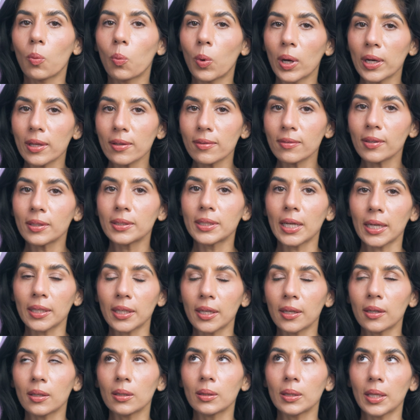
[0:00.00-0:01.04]
what is the
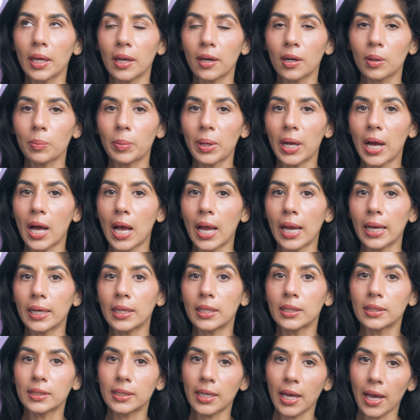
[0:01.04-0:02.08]
technical layer behind
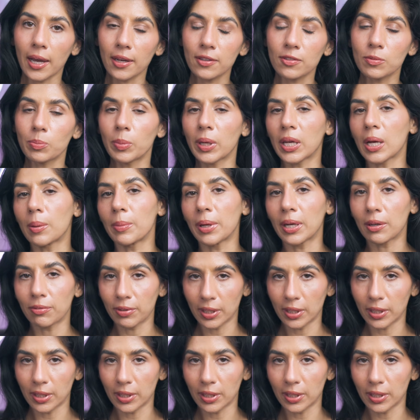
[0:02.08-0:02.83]
text becoming a